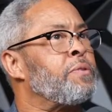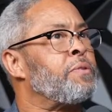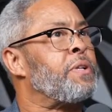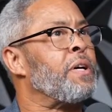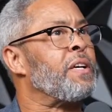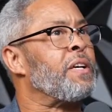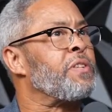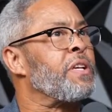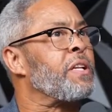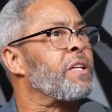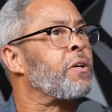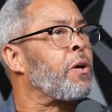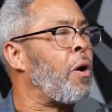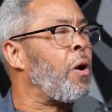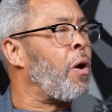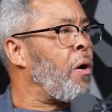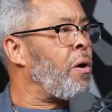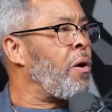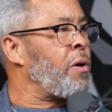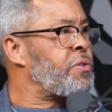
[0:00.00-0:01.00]
Does it
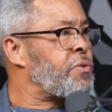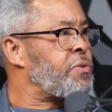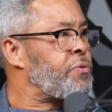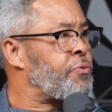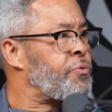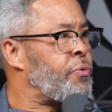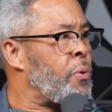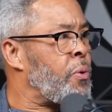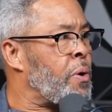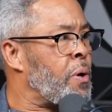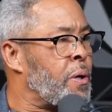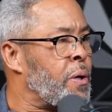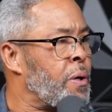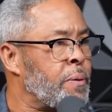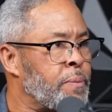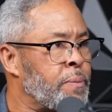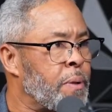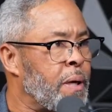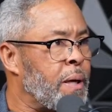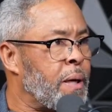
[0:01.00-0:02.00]
cost for
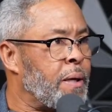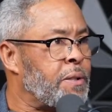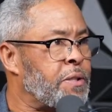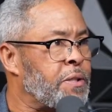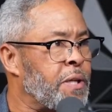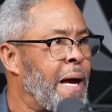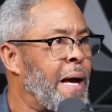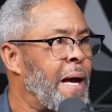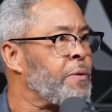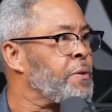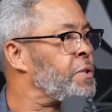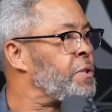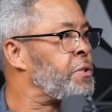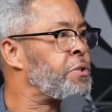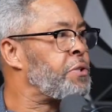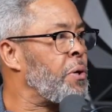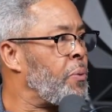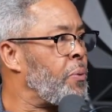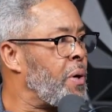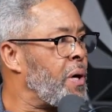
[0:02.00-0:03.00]
a child to show